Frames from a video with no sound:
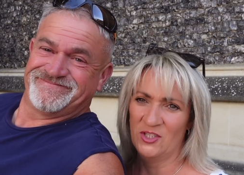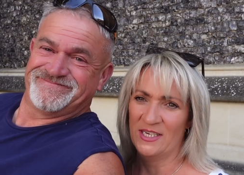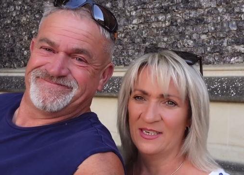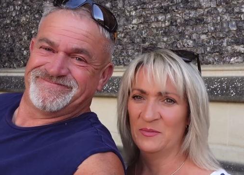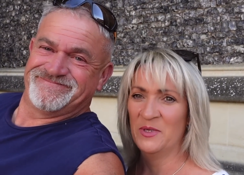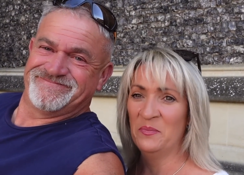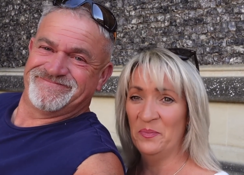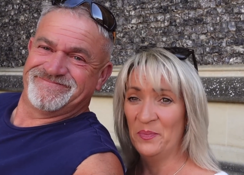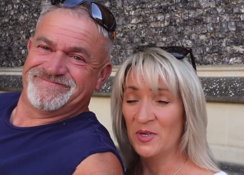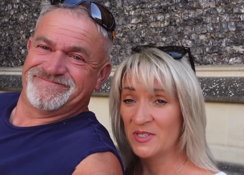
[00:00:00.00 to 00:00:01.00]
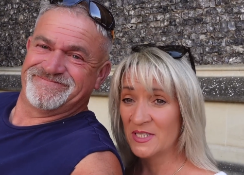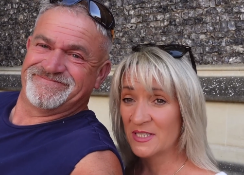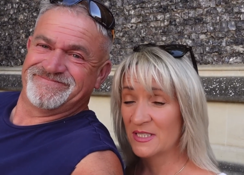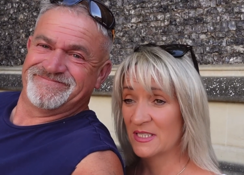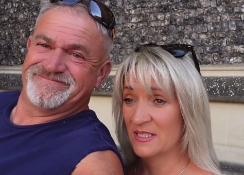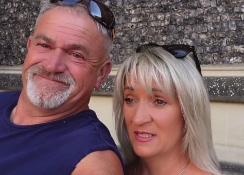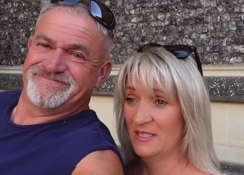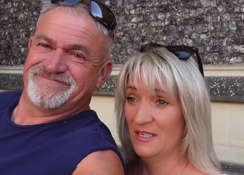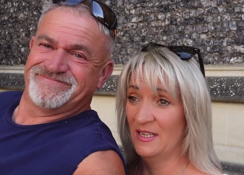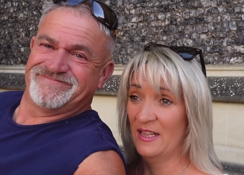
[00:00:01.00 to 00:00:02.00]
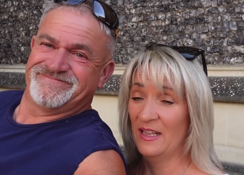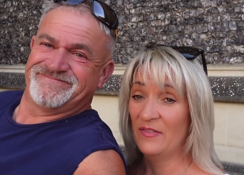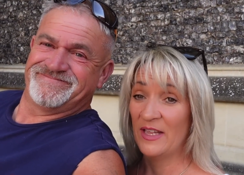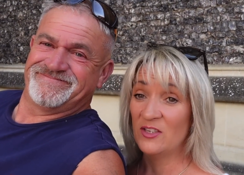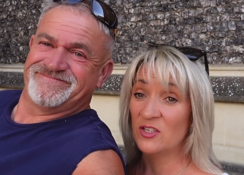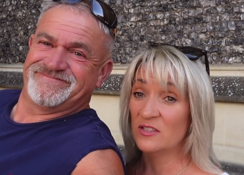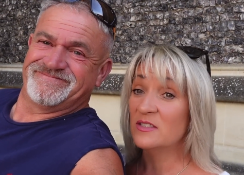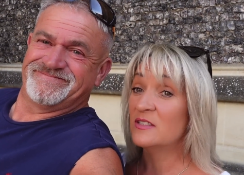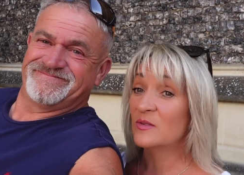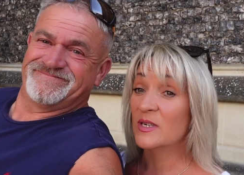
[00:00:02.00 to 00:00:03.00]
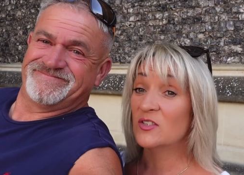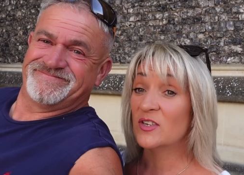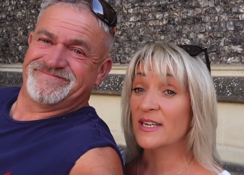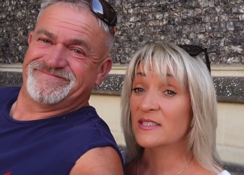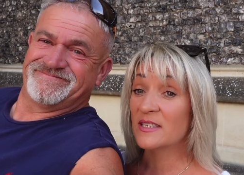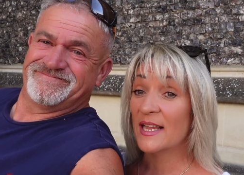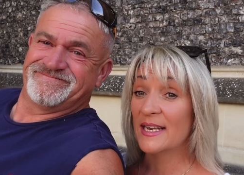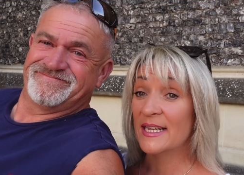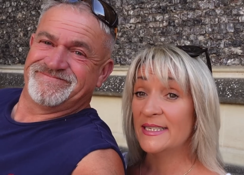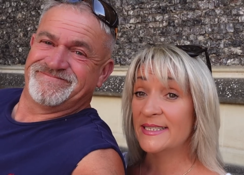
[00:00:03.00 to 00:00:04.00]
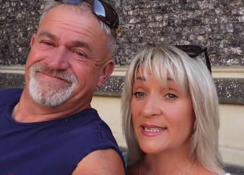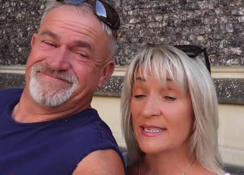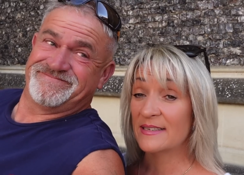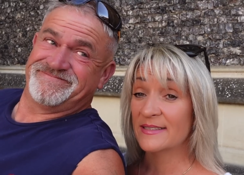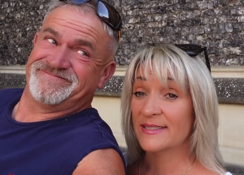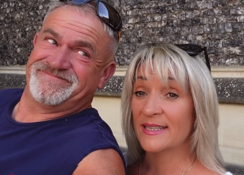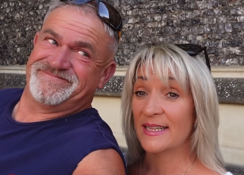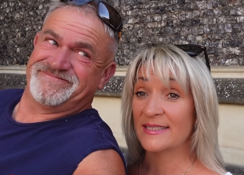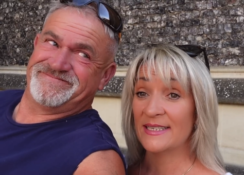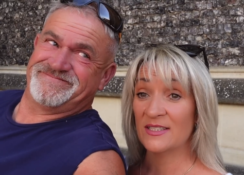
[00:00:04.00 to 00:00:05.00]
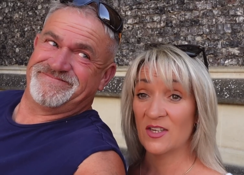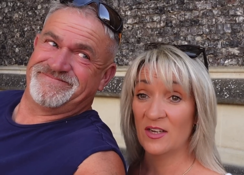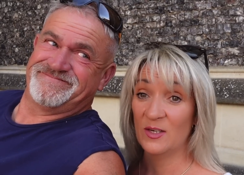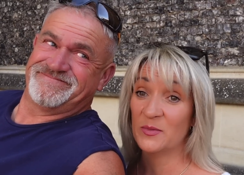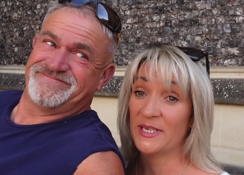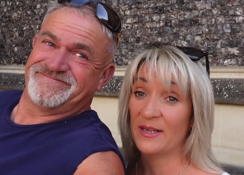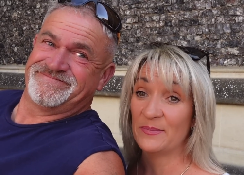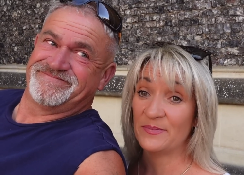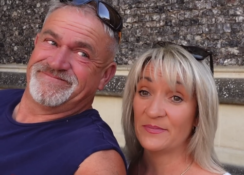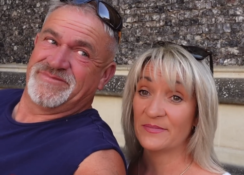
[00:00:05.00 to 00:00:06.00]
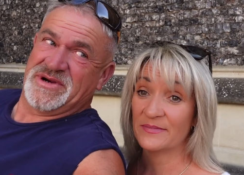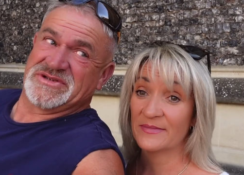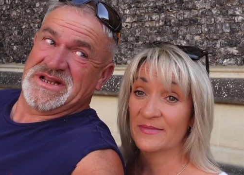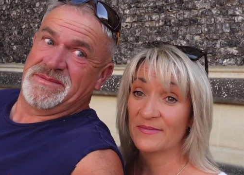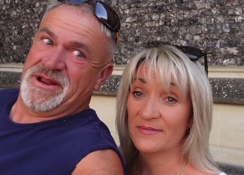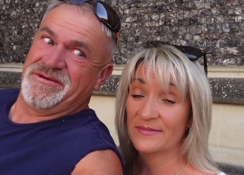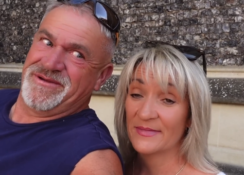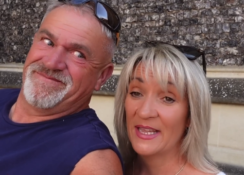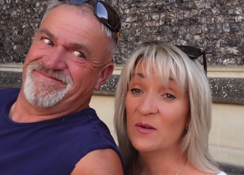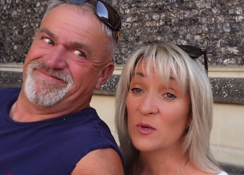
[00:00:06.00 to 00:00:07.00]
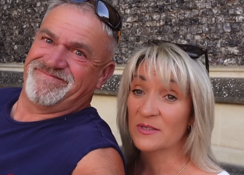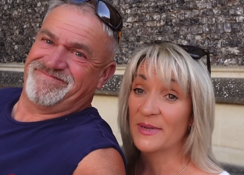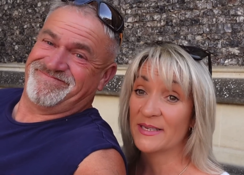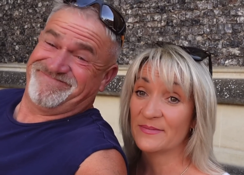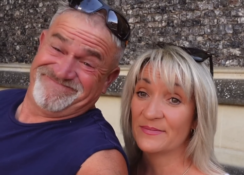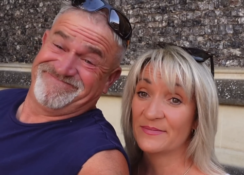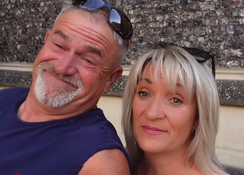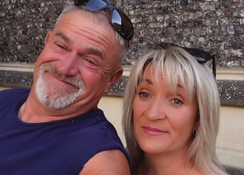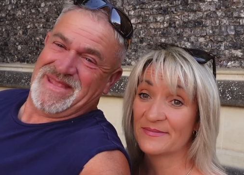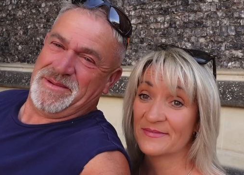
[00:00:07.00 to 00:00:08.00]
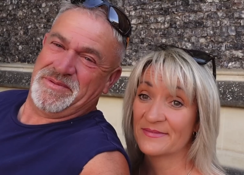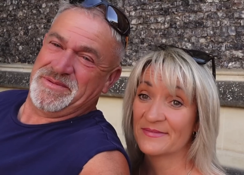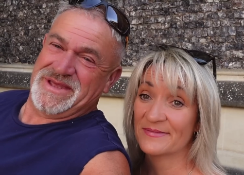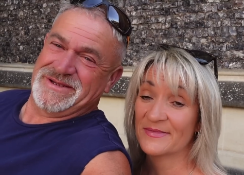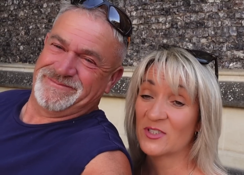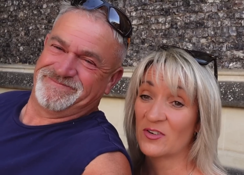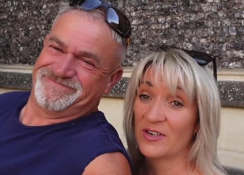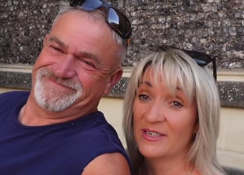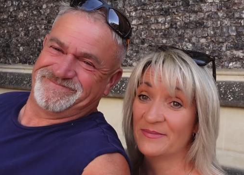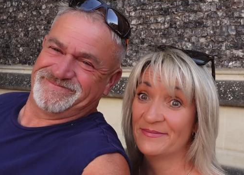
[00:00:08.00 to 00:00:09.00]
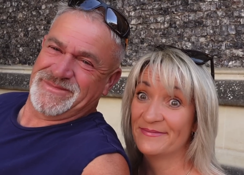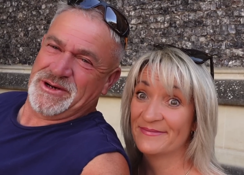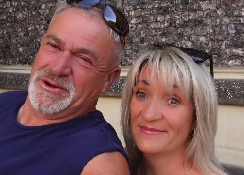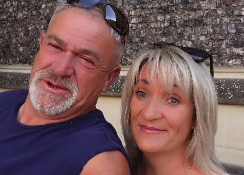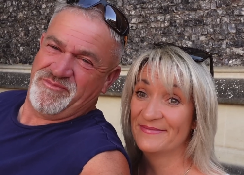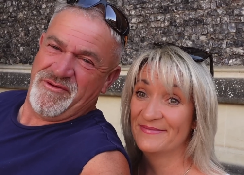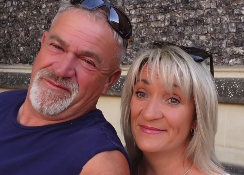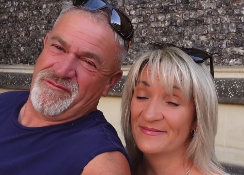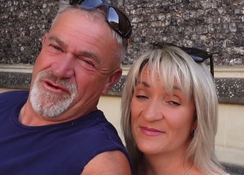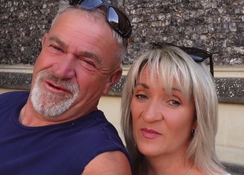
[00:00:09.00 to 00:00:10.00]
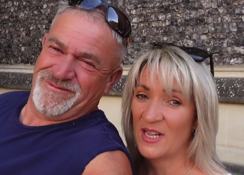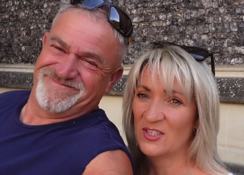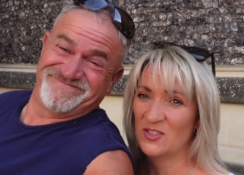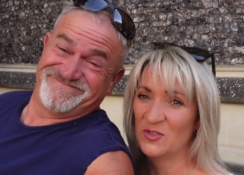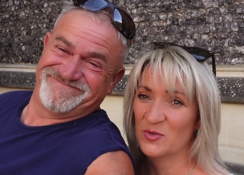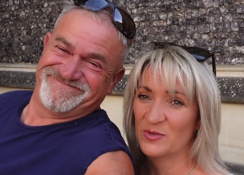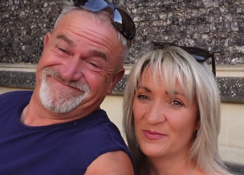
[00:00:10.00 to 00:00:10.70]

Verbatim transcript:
Speaker 1: gentleman, but if he chooses to wear a dress and lady sandals, then that's entirely up to him.
Speaker 2: But it's still a bloke? It was a man. Happy with that? Sorry. I like to prove her wrong. As usual.